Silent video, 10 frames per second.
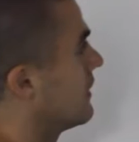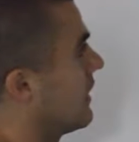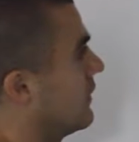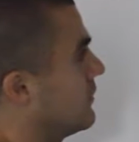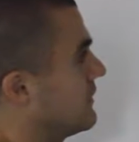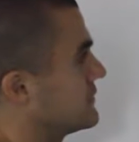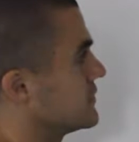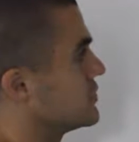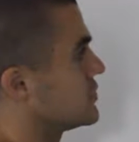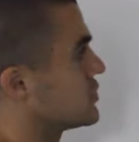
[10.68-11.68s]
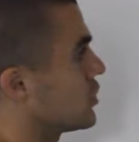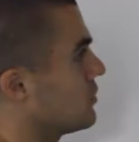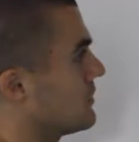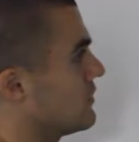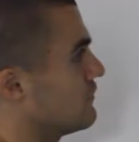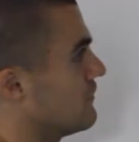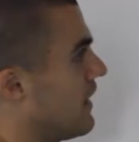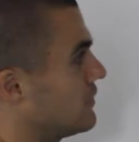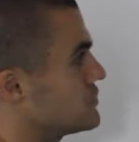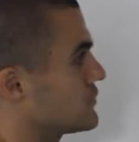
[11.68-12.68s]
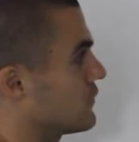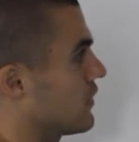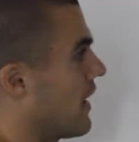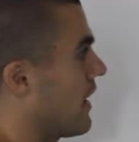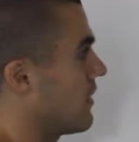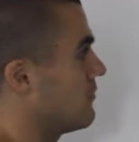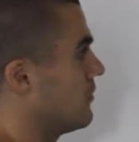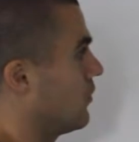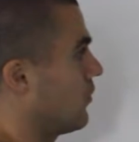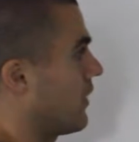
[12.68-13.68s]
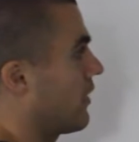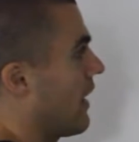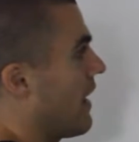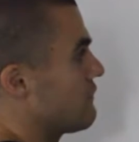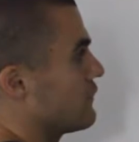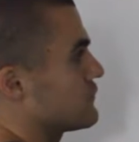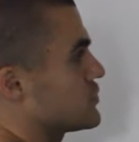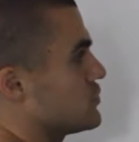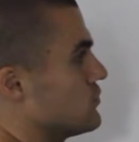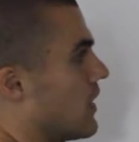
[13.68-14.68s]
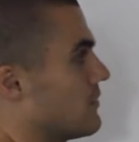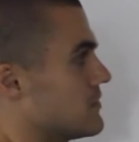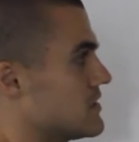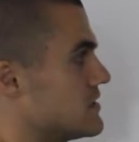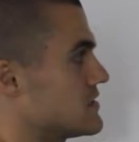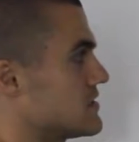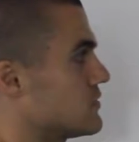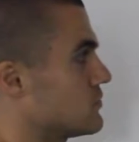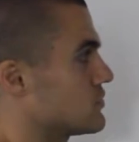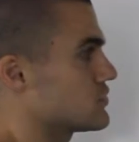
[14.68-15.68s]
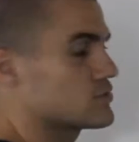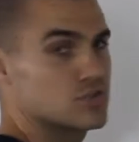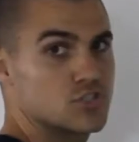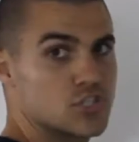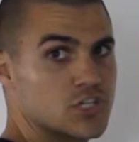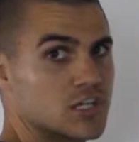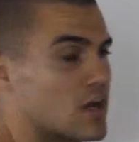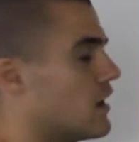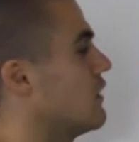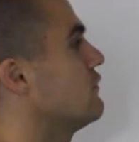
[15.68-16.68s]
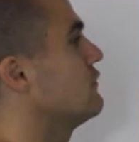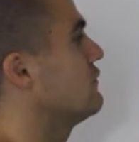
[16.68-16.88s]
and we have to determine the values for m where f of 2m is equal to g of